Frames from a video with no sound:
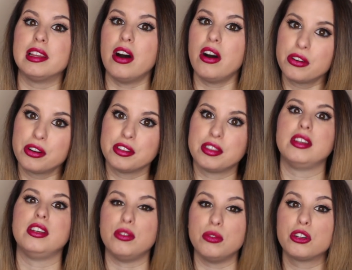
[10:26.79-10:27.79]
longer
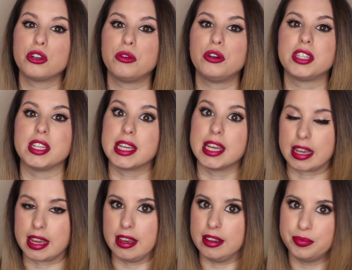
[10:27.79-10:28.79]
than usual to
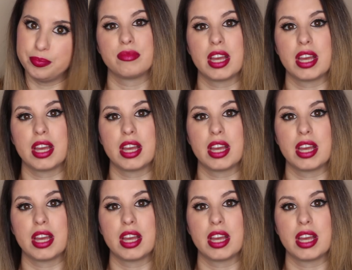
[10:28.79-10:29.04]
kick in.